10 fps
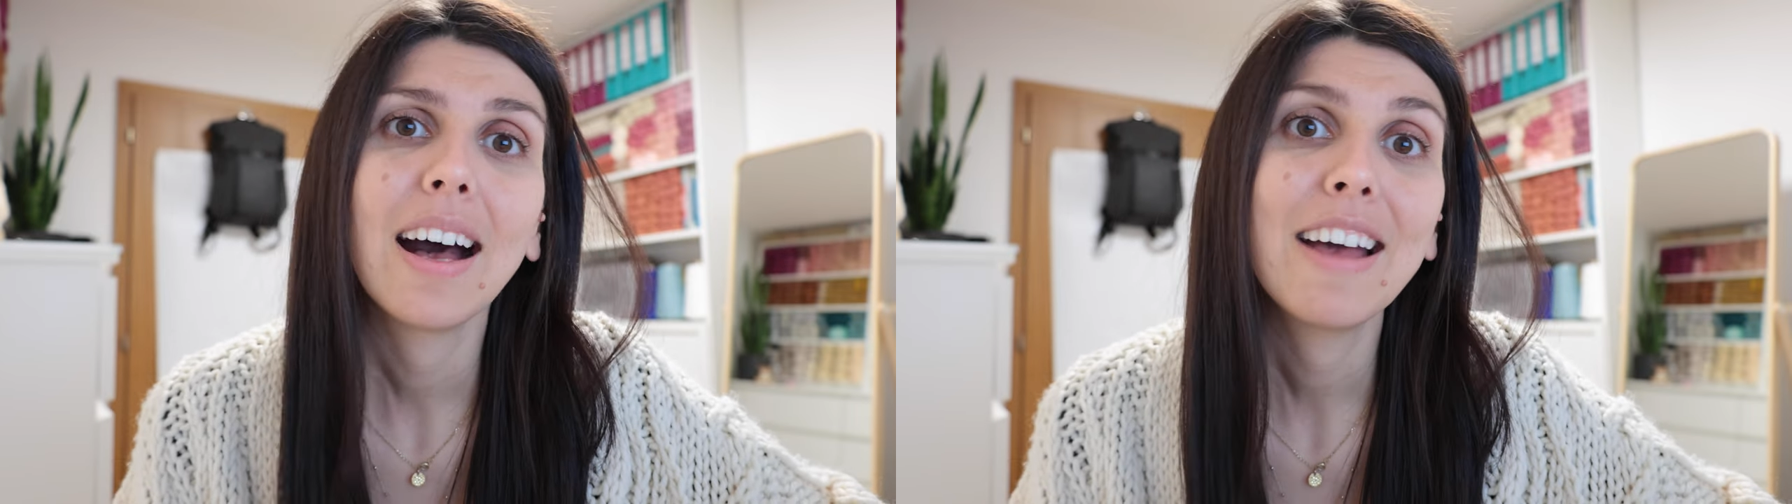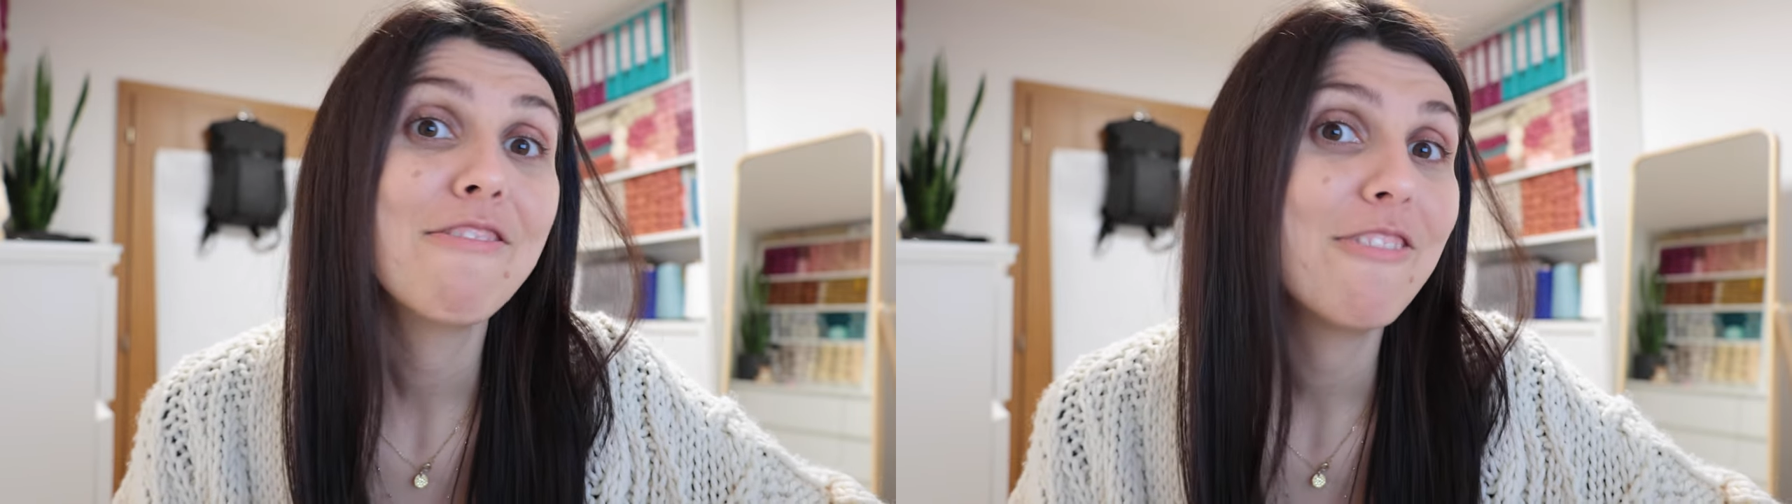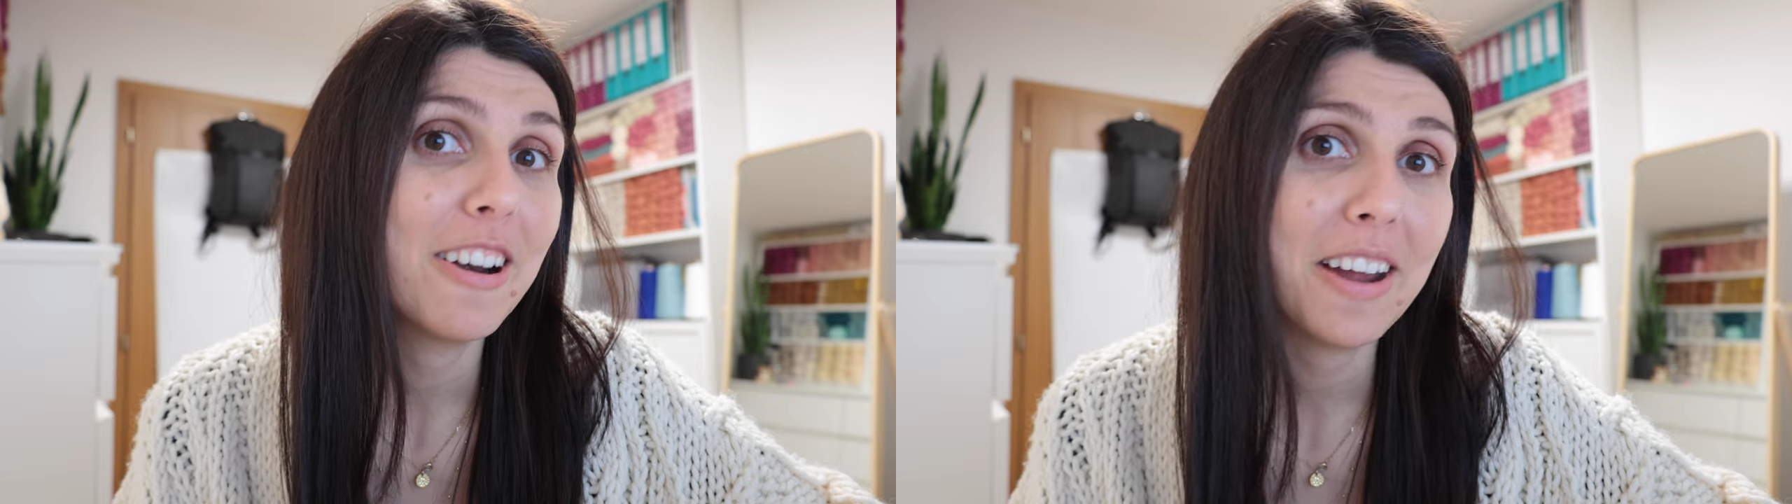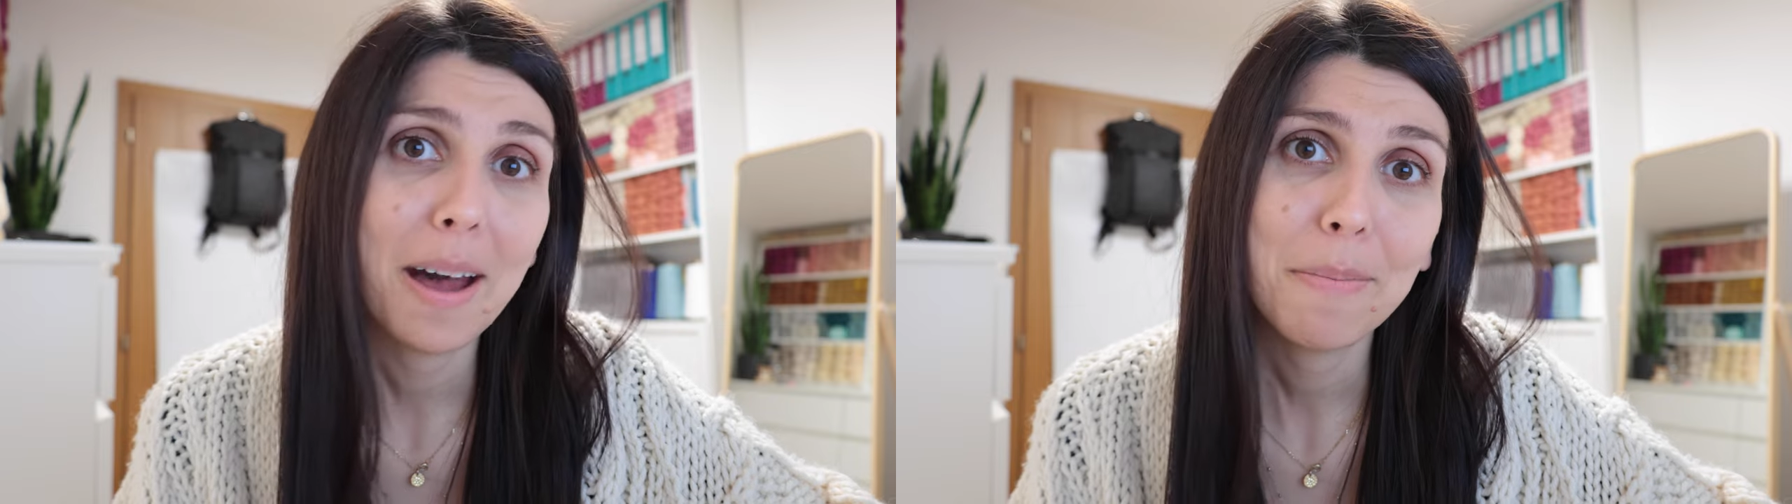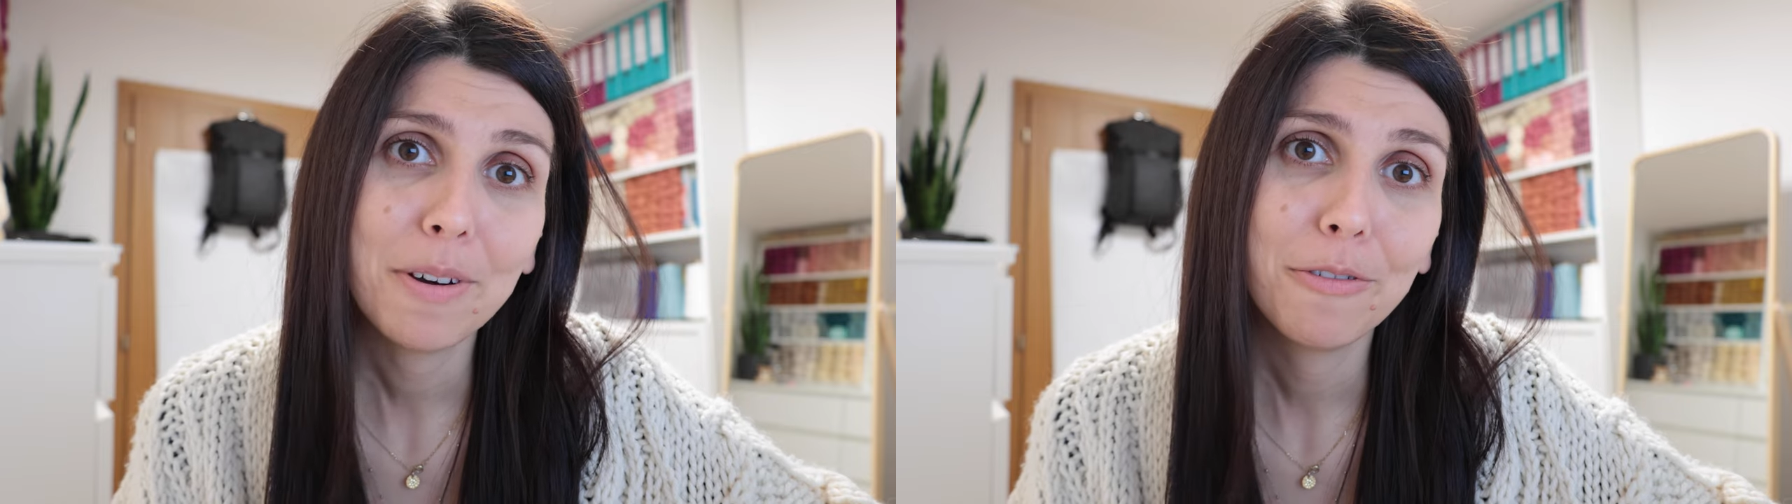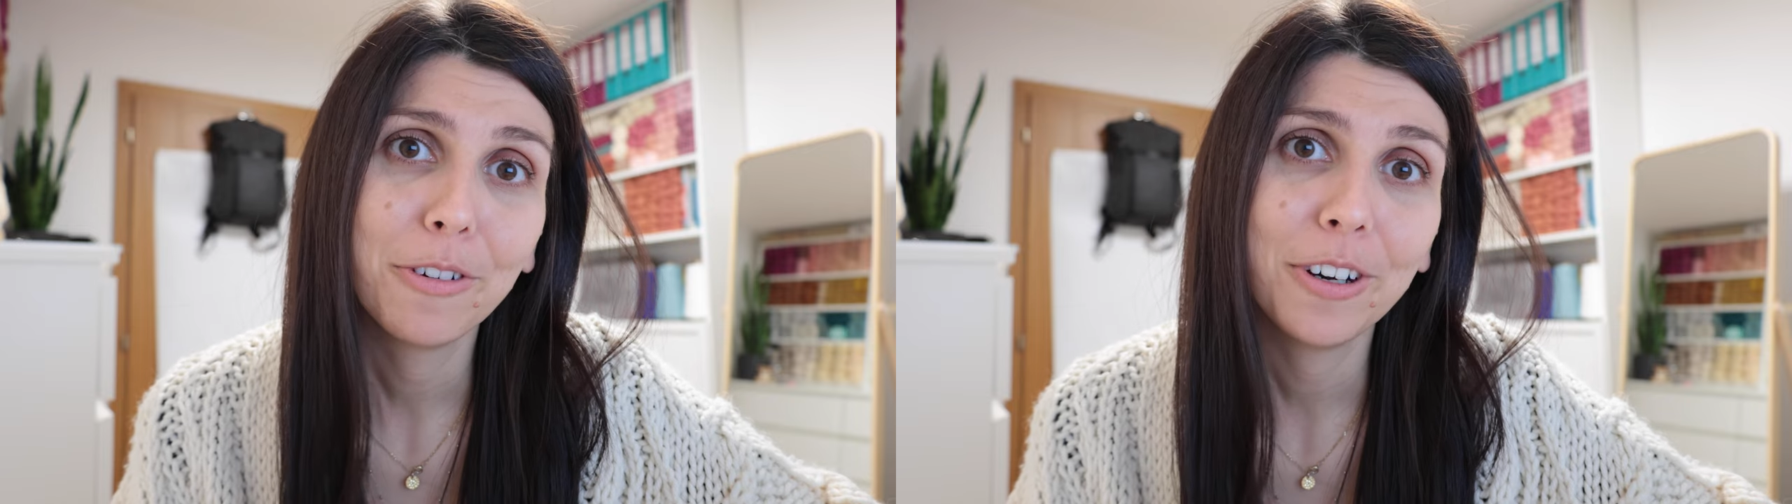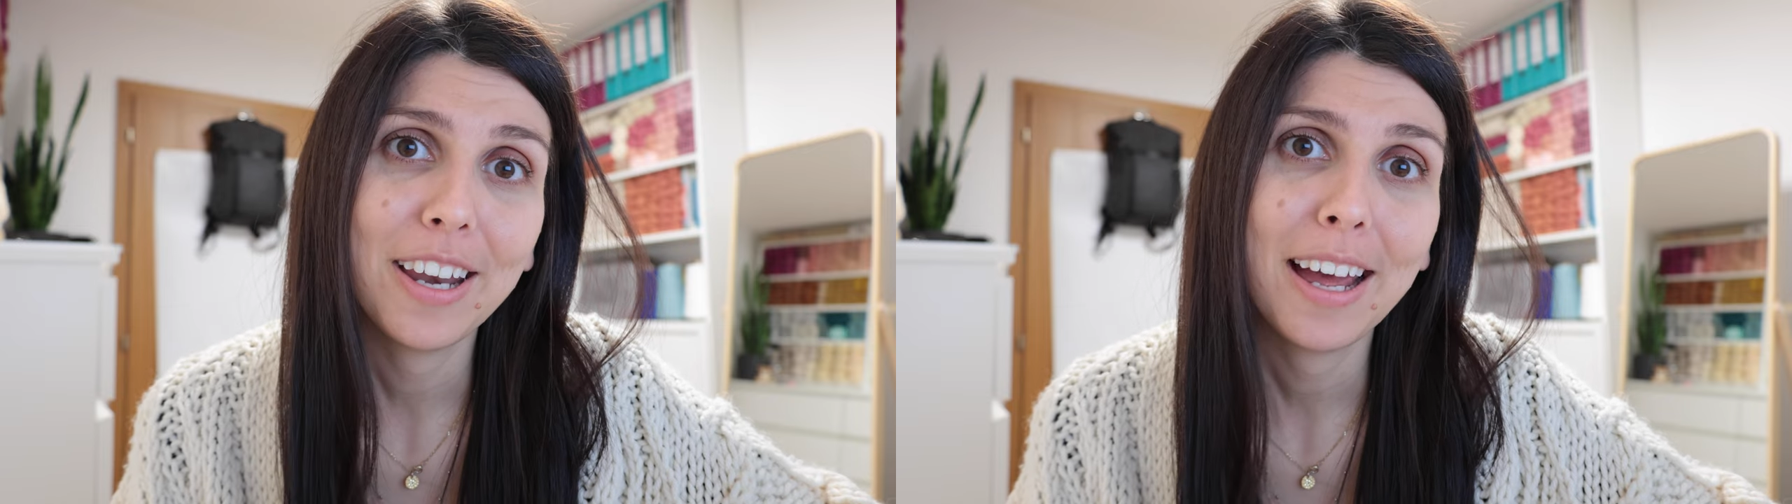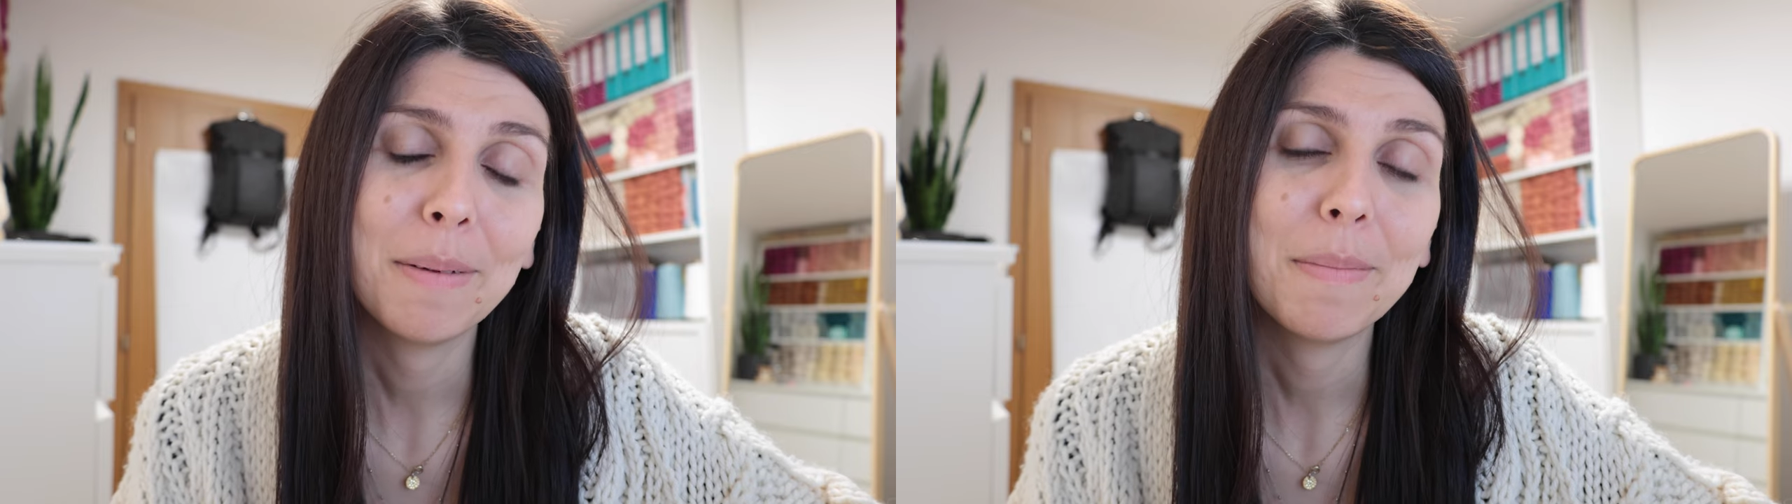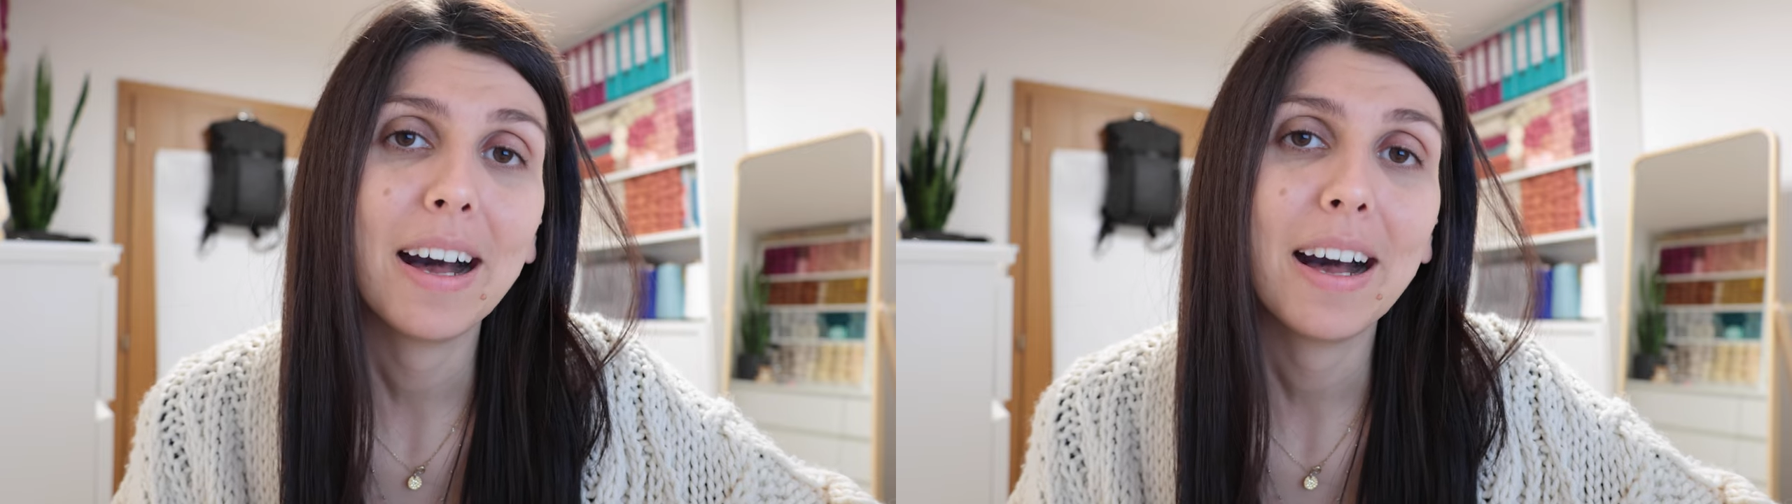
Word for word: I'm very happy for them.